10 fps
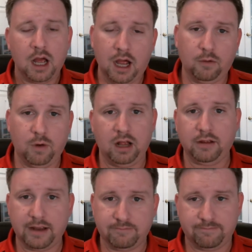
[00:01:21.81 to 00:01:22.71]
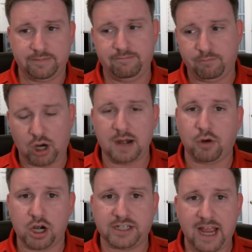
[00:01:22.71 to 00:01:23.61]
Well,
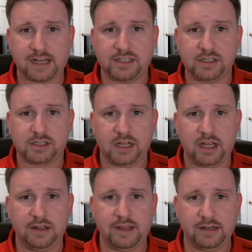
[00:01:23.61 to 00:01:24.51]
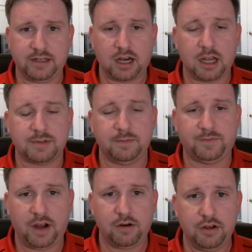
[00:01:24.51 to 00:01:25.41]
Breitbart, Texas, they dug up some
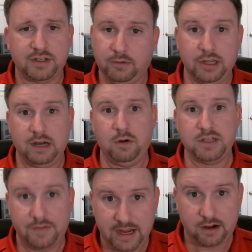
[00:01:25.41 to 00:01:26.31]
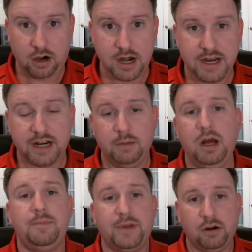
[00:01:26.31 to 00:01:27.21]
photos, and really it wasn't that hard to dig them
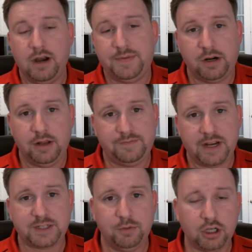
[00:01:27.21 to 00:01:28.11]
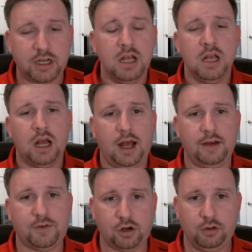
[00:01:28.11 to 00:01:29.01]
up there, right there on Facebook,
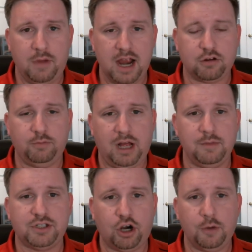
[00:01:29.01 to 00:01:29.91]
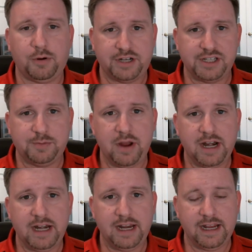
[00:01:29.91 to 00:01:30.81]
of Colonel Michael Bob Starr
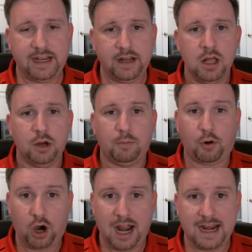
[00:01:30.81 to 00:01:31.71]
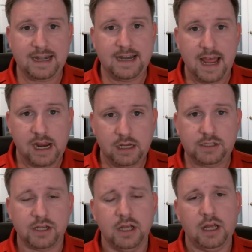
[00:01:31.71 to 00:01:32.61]
participating in Pride
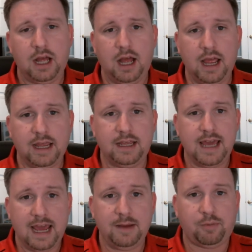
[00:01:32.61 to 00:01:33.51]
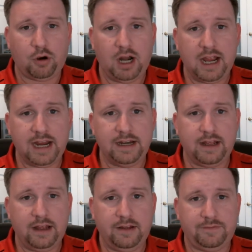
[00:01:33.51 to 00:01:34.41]
Days, a gay pride
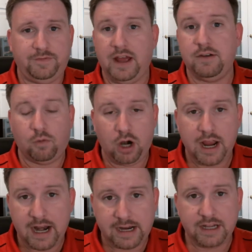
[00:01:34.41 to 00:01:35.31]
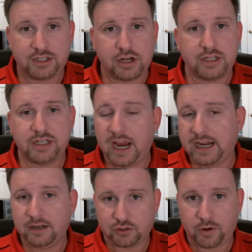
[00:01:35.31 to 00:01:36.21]
fun run, I guess you could
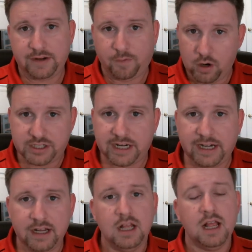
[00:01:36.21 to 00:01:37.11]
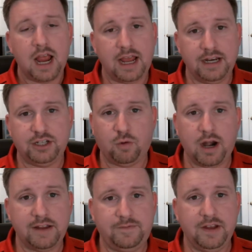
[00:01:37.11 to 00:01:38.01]
say, in 2014 and in
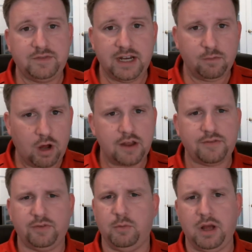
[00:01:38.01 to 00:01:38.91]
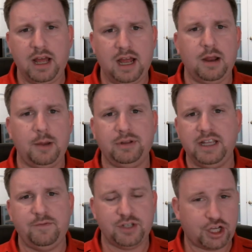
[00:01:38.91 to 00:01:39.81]
2015. One of them, I
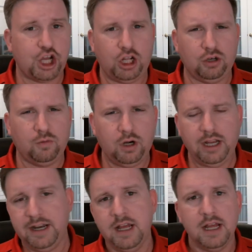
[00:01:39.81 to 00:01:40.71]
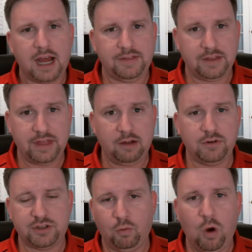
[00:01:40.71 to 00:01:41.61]
believe, was a color run. I think that
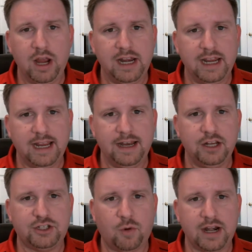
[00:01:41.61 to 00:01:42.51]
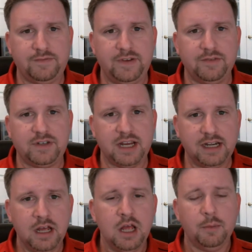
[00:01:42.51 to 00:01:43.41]
was the one in
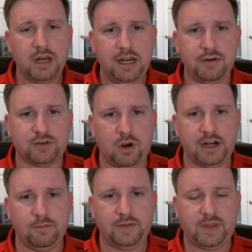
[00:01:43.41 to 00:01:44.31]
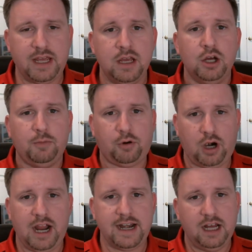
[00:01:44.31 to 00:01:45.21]
2015. But he was running with the
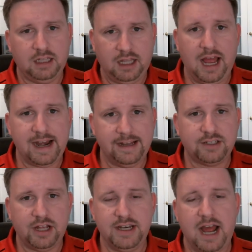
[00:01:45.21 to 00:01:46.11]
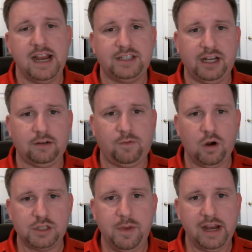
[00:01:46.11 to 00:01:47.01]
Pride Alliance on Dyess Air
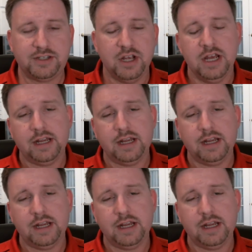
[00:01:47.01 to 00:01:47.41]
Force Base.